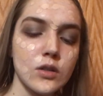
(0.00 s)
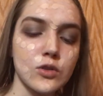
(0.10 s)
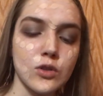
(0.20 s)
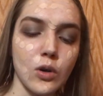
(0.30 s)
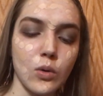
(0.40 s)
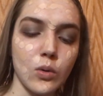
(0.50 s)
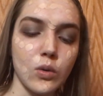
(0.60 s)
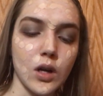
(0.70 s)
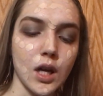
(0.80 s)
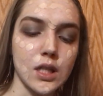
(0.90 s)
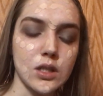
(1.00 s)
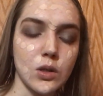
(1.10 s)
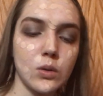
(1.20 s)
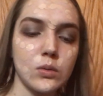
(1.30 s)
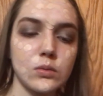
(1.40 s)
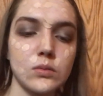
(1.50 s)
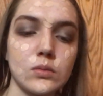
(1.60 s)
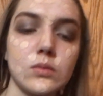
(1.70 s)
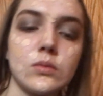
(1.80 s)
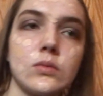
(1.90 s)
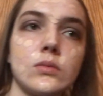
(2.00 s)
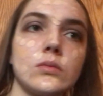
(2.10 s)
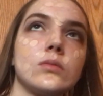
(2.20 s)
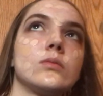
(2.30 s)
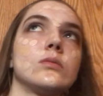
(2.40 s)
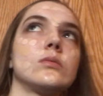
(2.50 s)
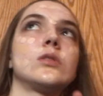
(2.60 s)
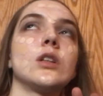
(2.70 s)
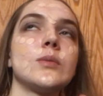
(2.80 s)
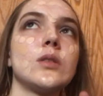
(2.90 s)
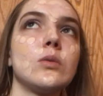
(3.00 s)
So sometimes